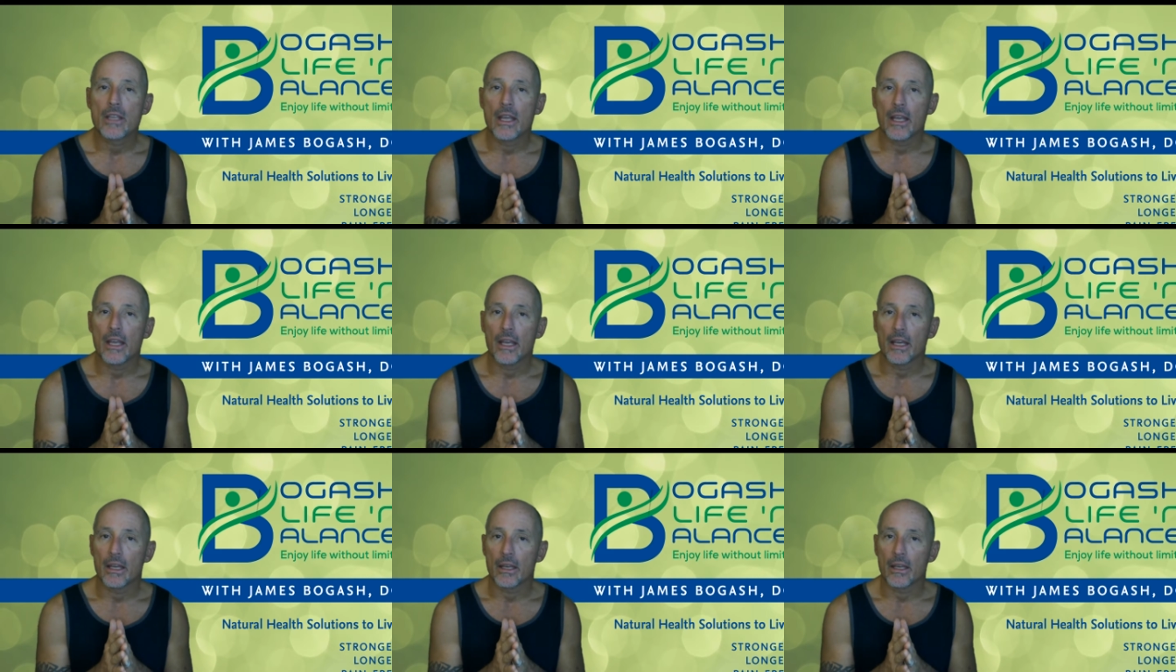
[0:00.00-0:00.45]

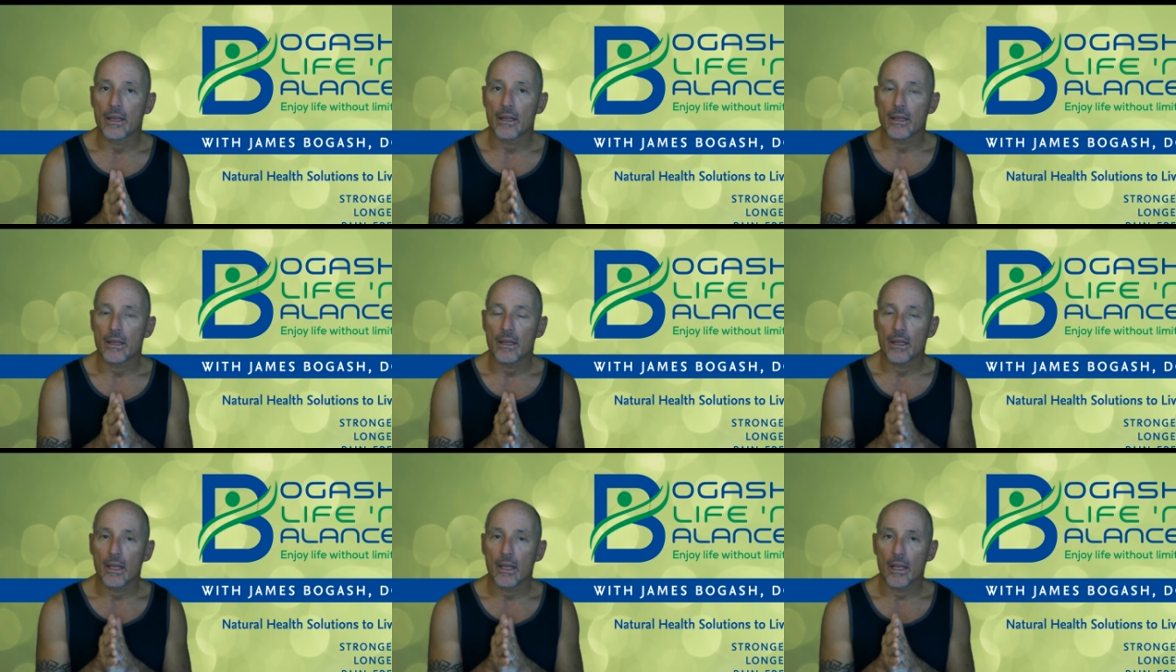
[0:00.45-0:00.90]
in
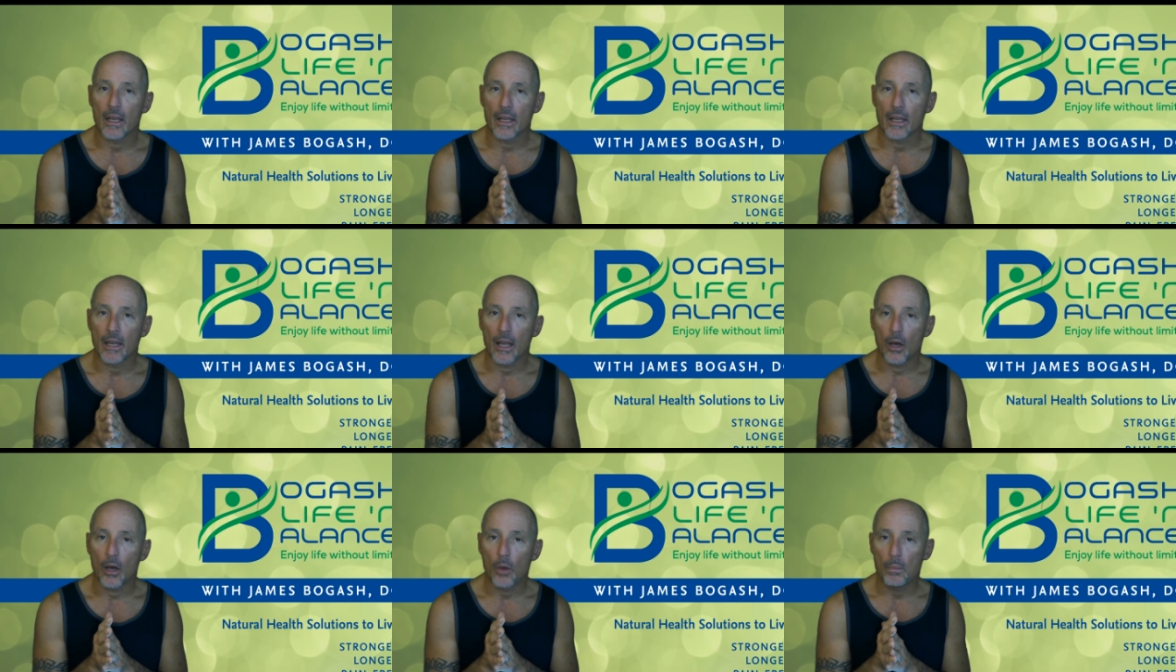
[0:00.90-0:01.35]

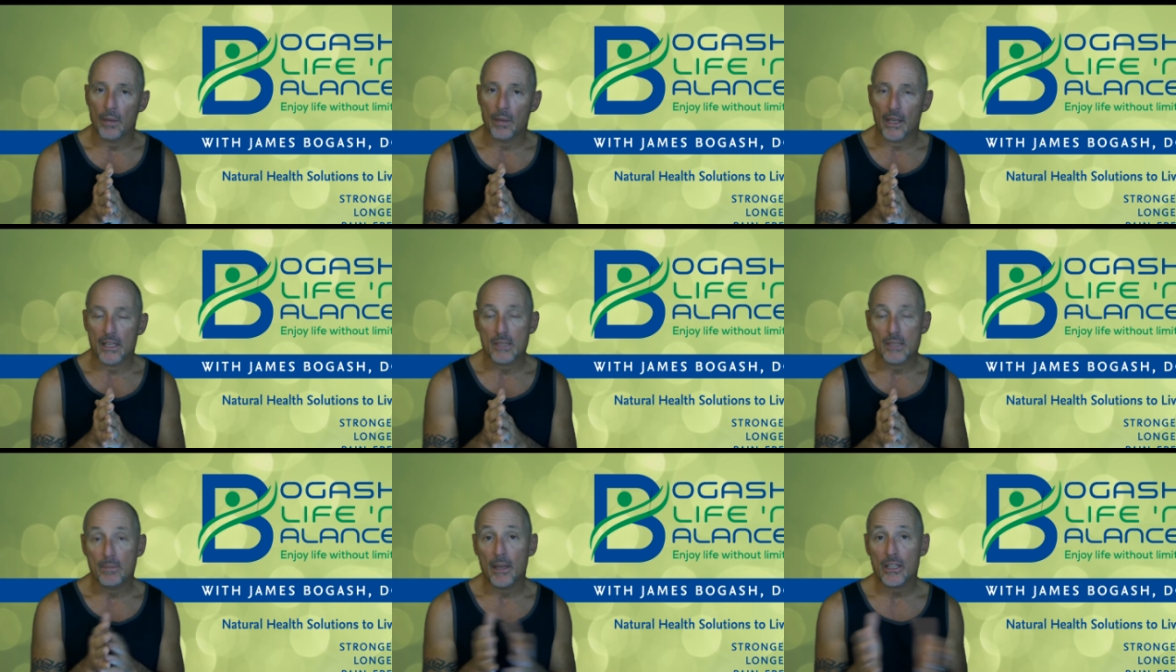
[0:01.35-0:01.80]
in helping,
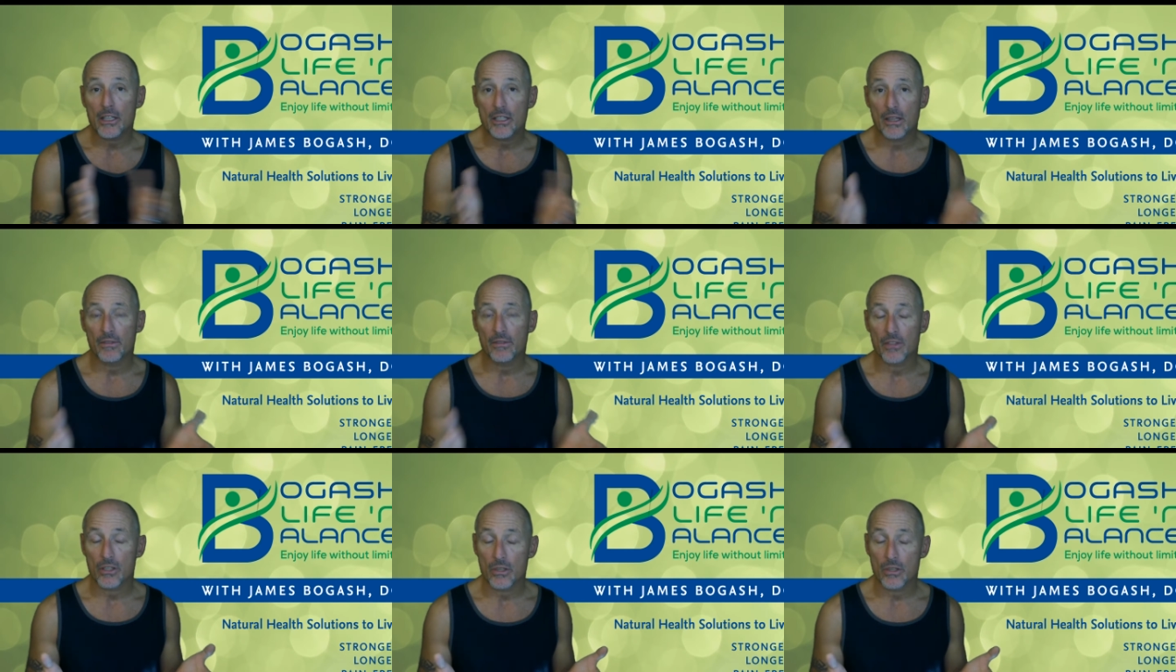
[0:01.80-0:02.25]
especially
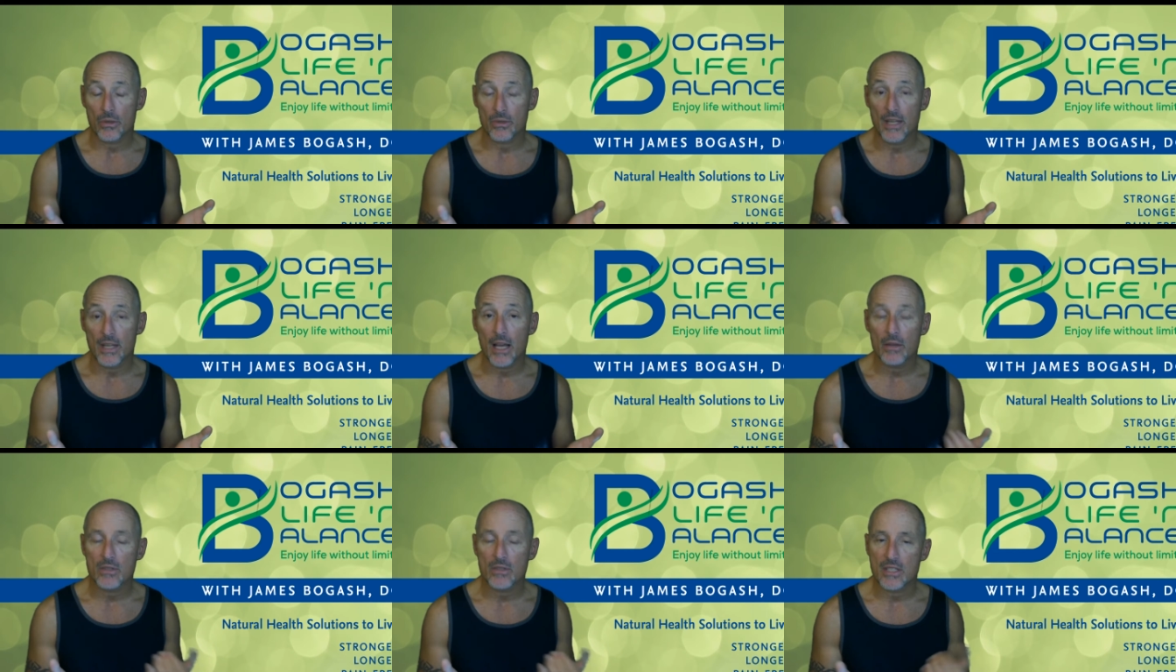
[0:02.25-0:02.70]
if there's no
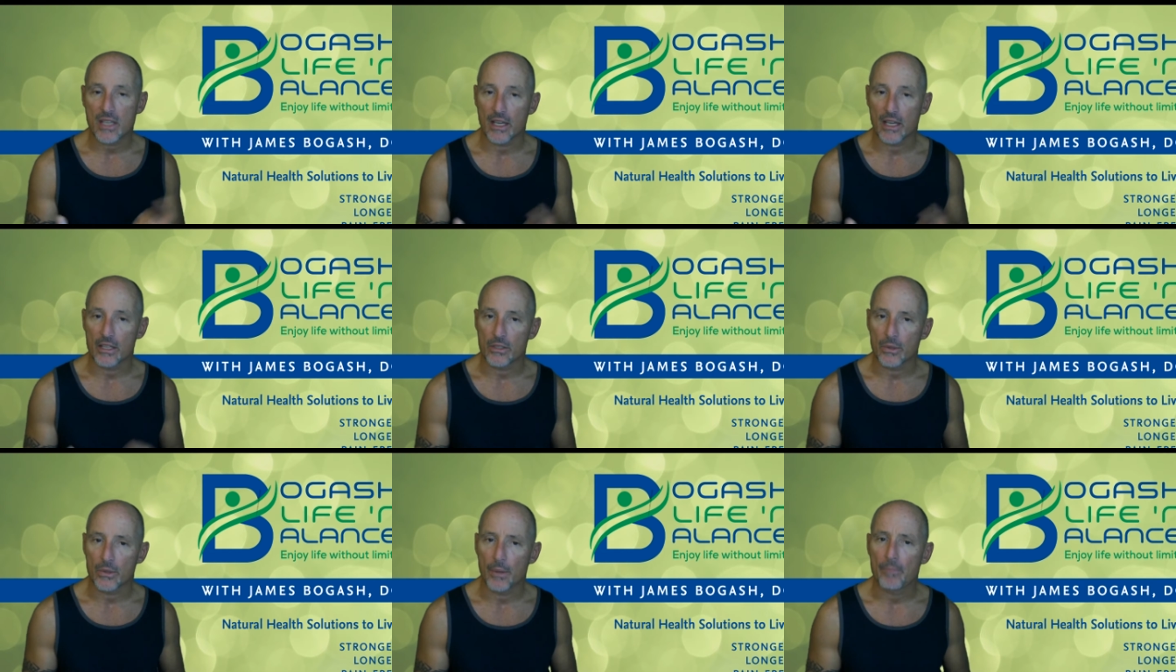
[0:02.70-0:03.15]

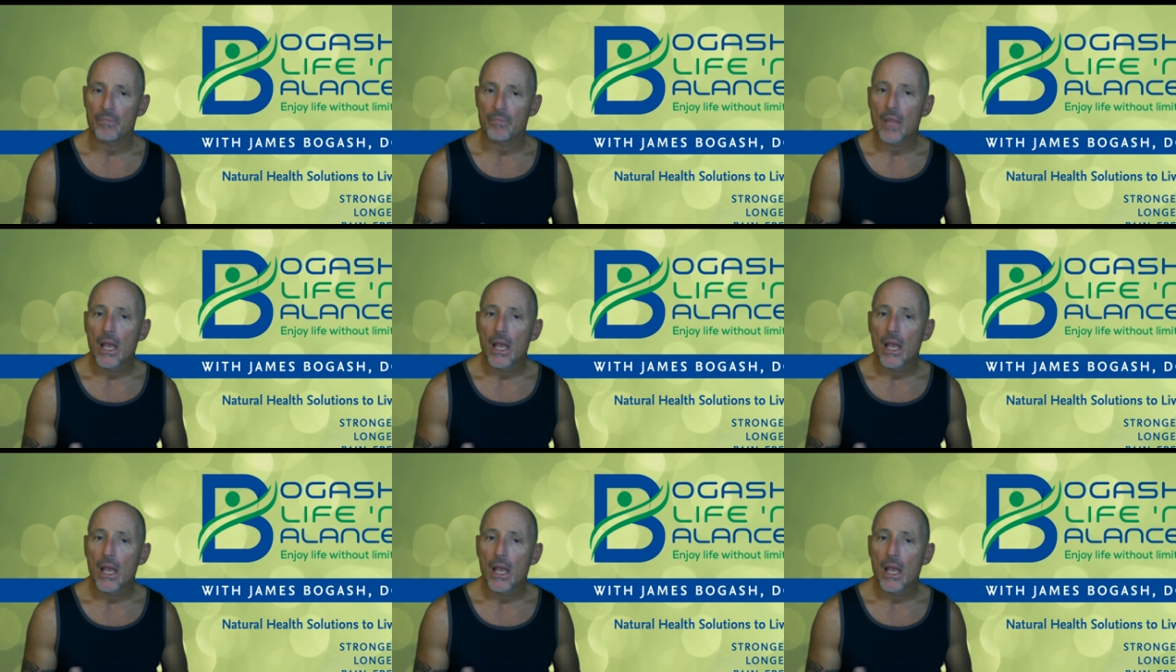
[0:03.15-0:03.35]
downside to it.